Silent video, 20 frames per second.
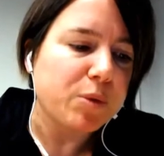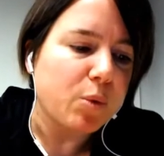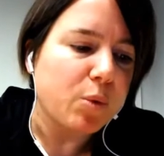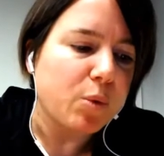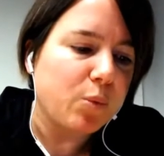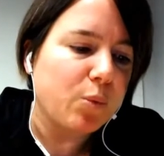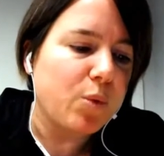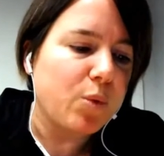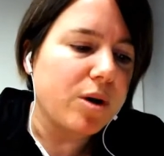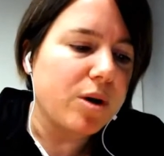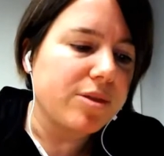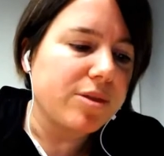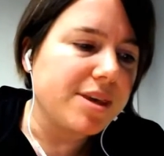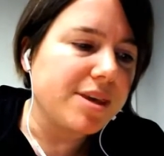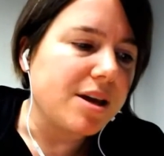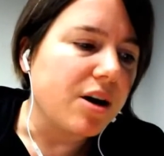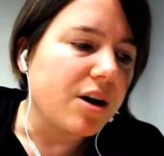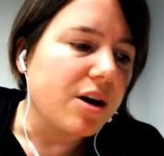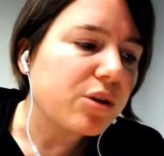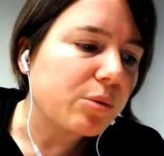what the
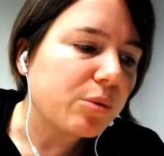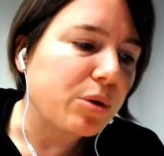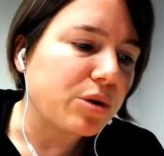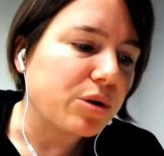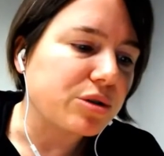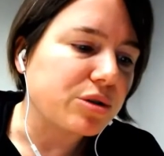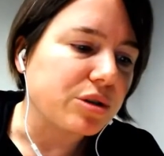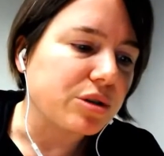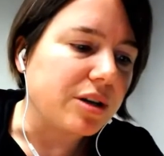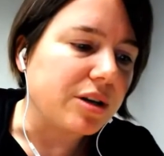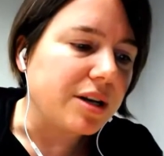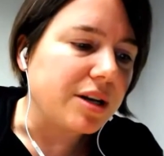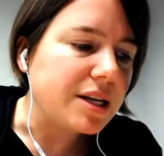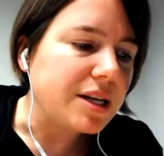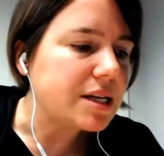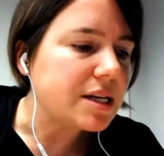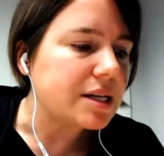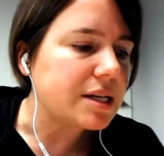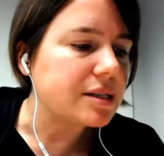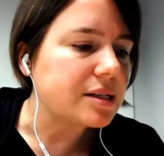other person
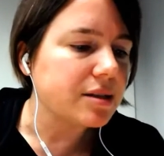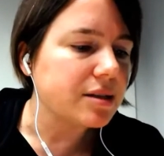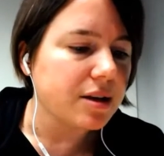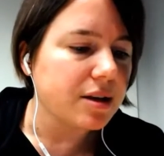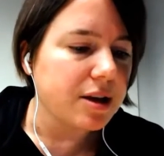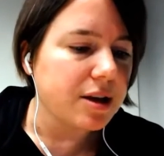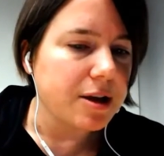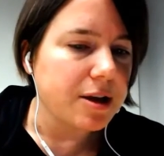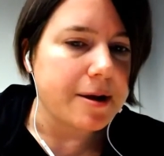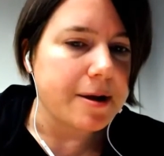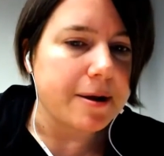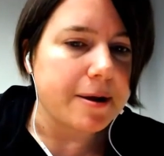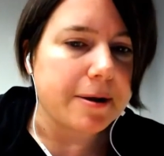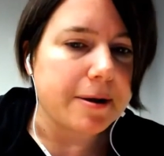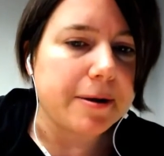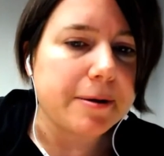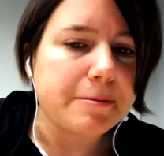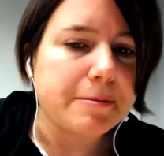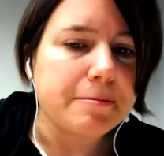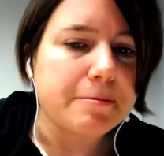needs,
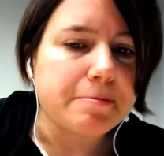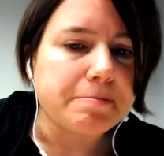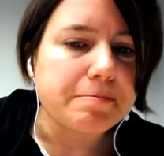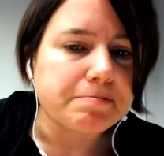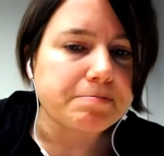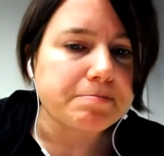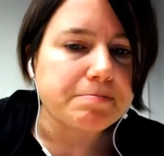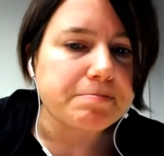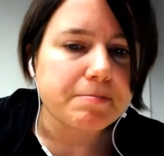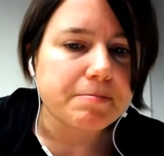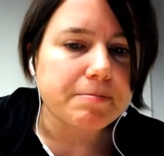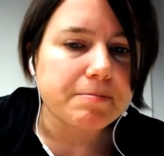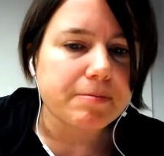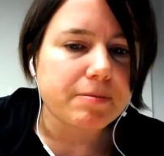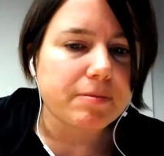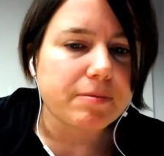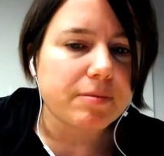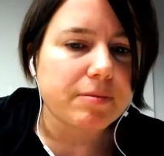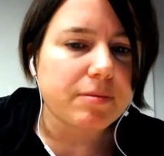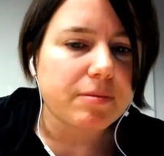
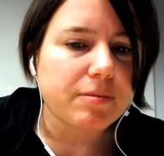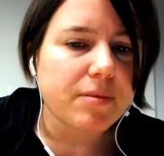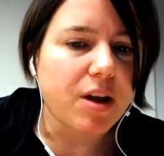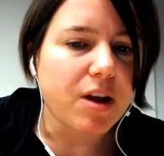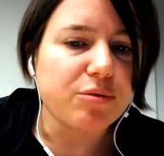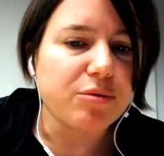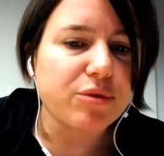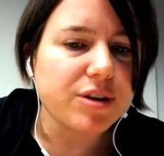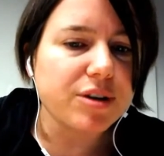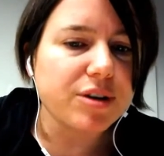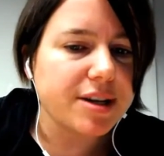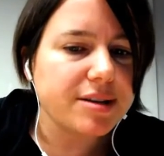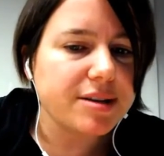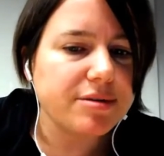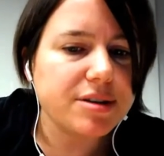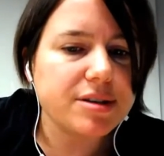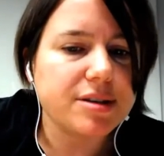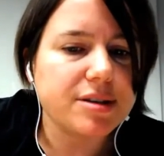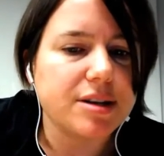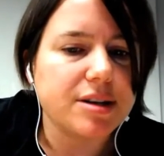Humphrey
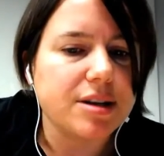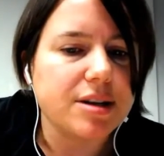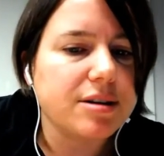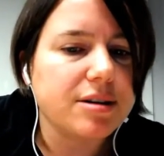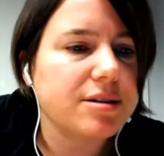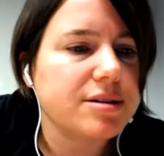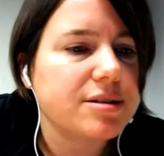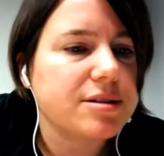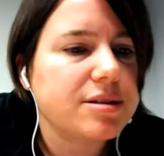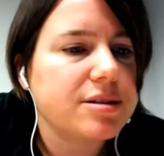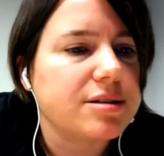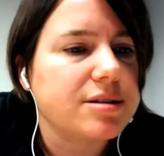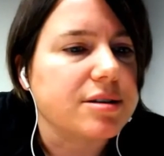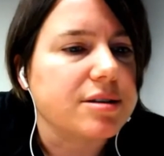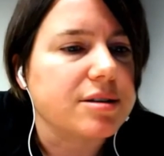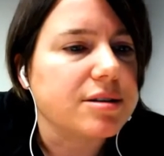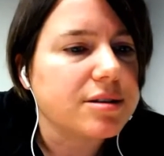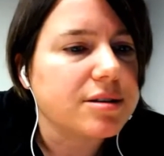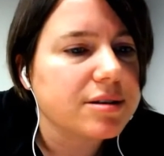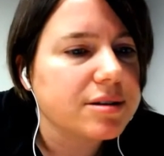Davies needed an
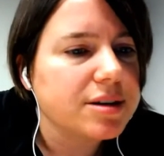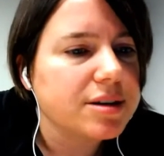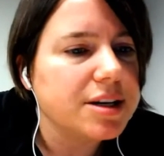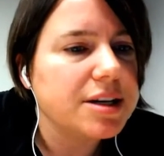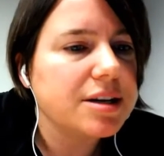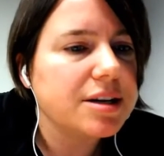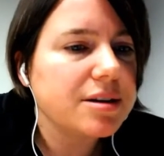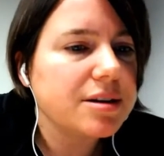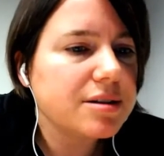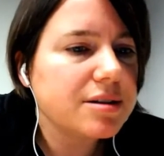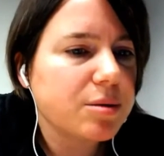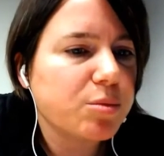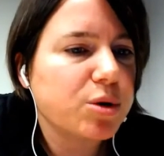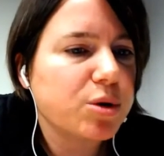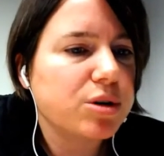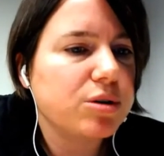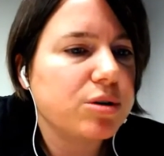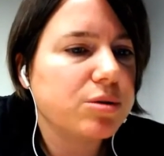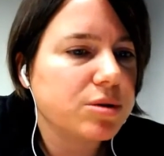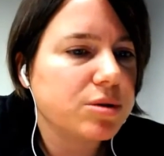assistant. He needed someone
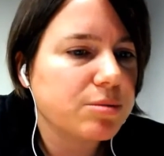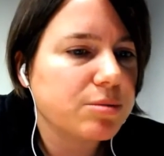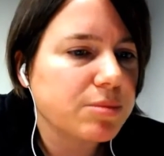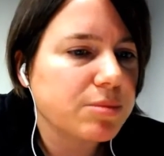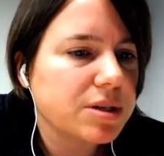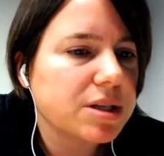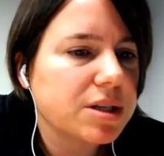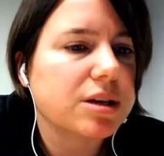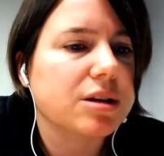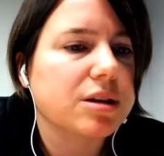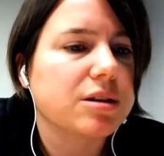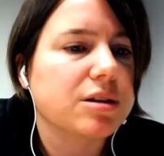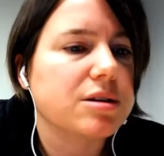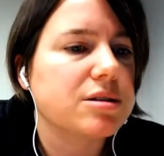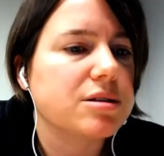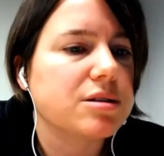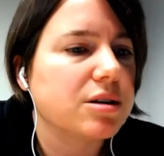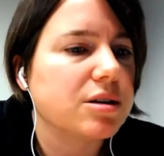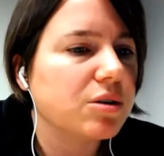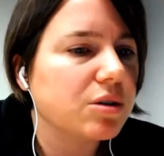who was meticulous
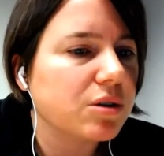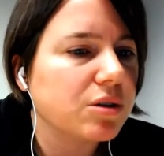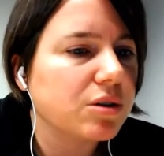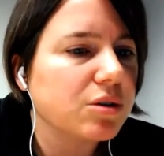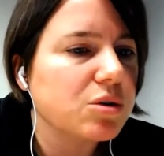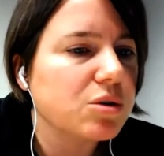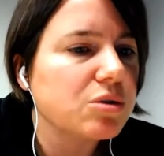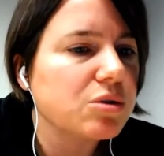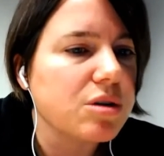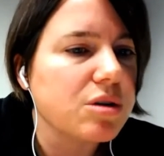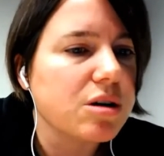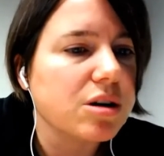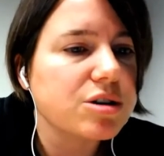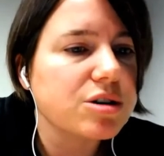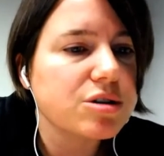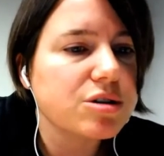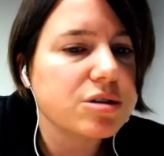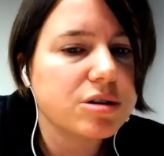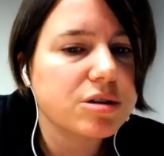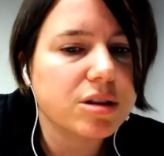and who
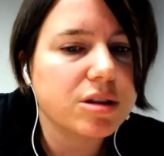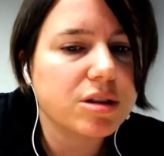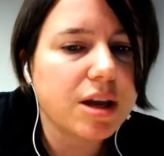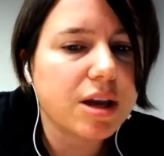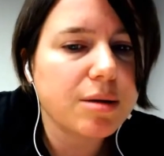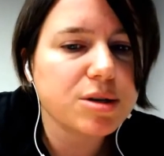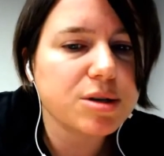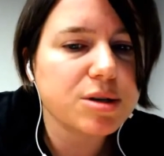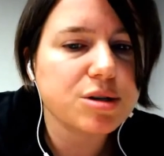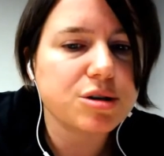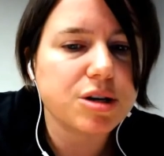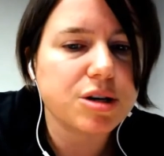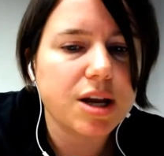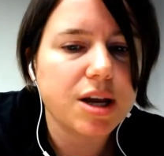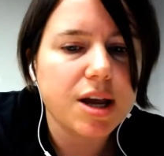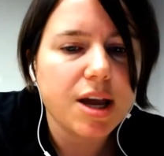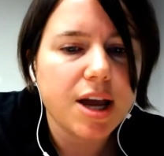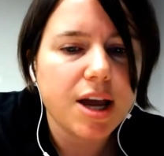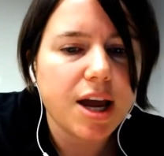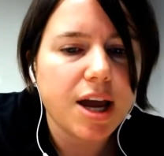understood the chemistry
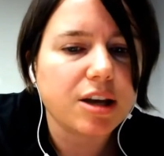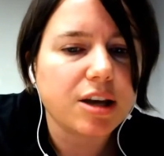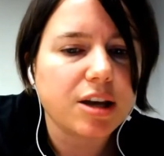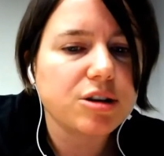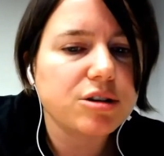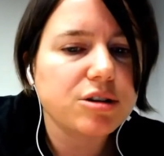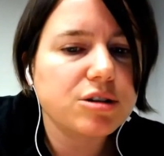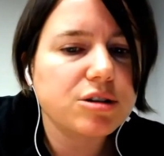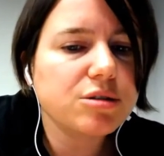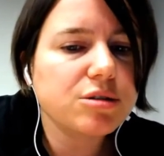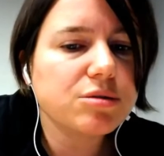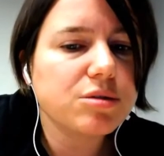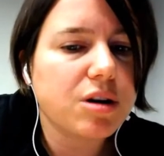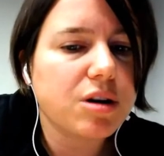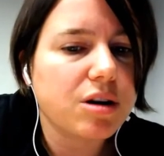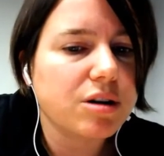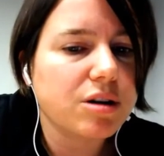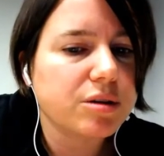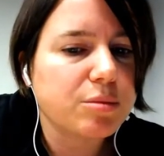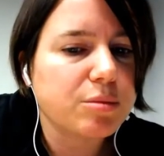and could do
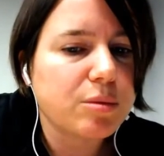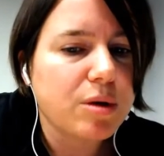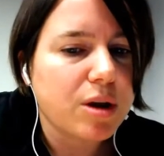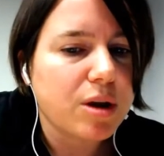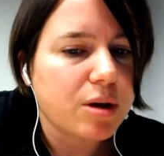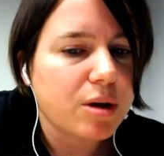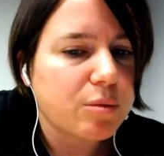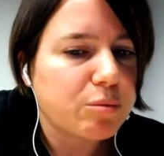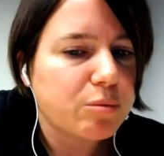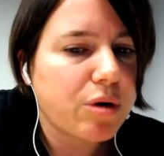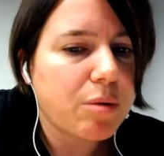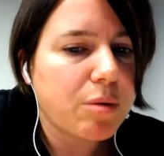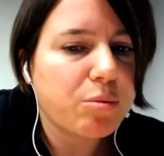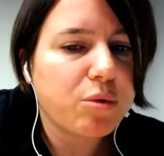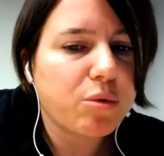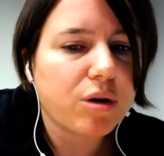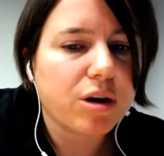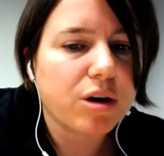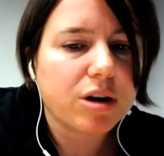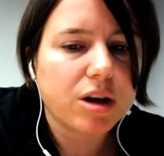all the prep
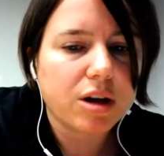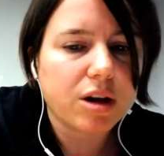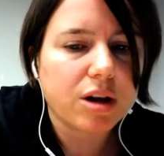work.